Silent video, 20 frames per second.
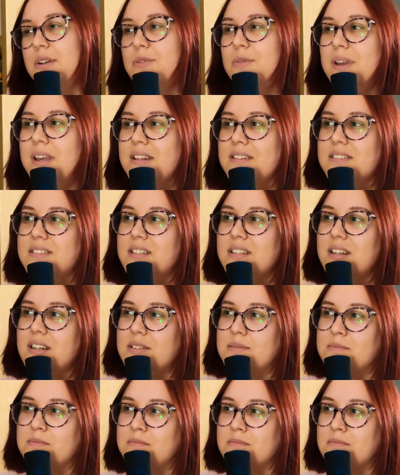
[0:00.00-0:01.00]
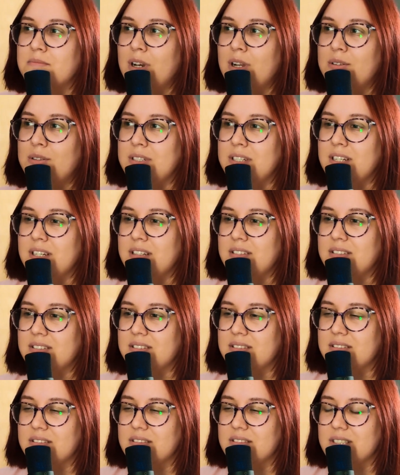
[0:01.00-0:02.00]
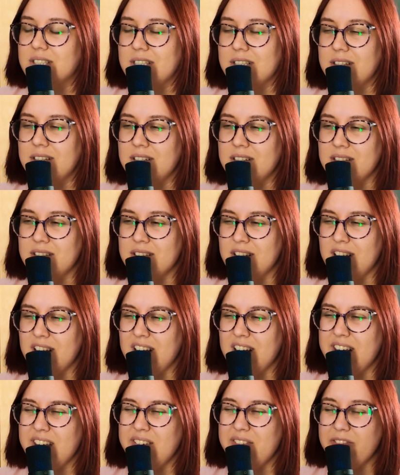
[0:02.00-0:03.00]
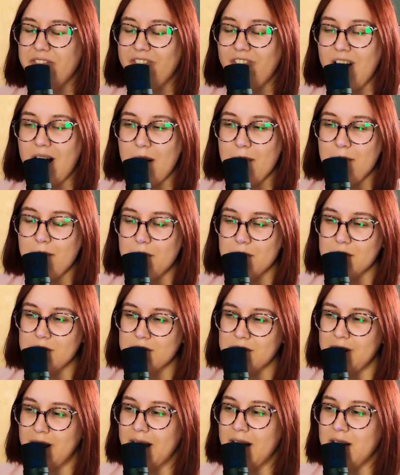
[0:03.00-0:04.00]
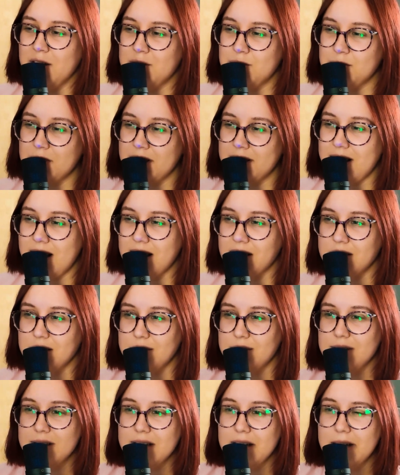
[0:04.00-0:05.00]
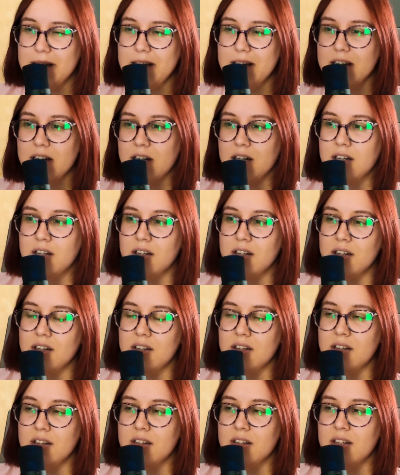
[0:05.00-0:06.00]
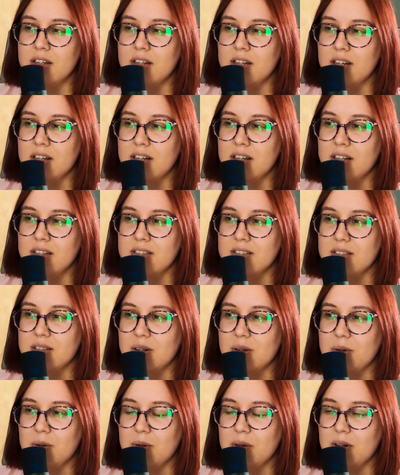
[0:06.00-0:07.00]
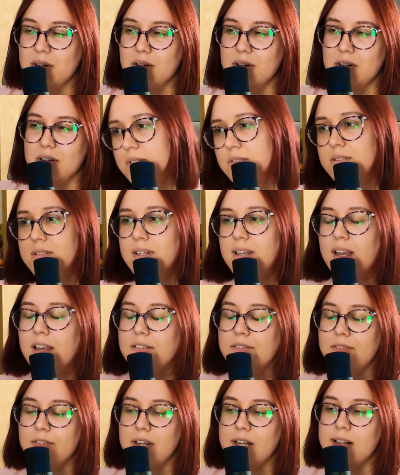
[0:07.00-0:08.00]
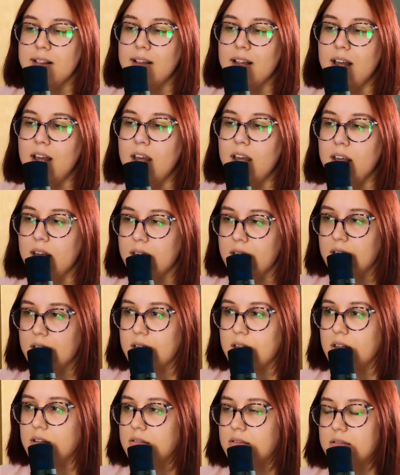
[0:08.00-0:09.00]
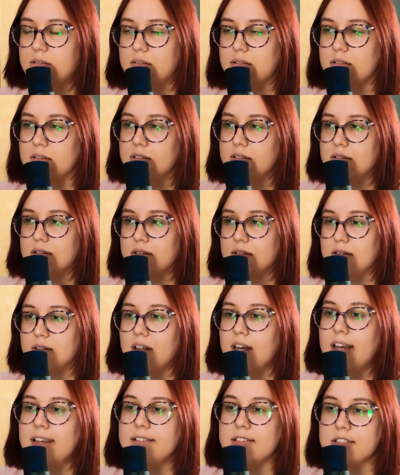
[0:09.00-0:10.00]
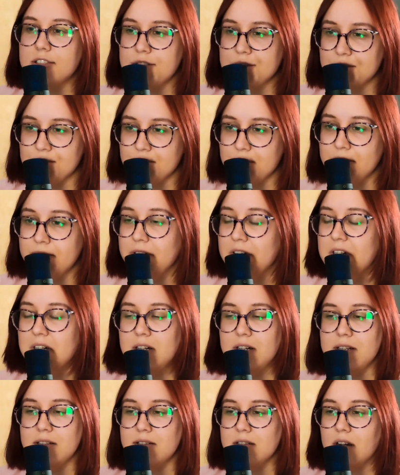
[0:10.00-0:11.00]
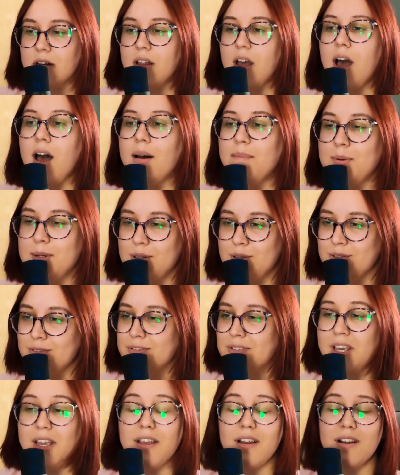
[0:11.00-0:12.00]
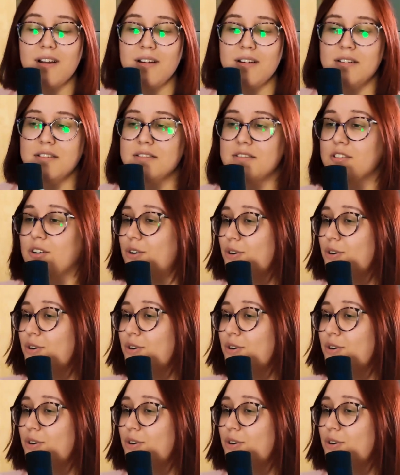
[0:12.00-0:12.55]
But we can see that Marinette didn't give up on Adrian, actually. So, seriously, I feel like either reveal is gonna happen on they are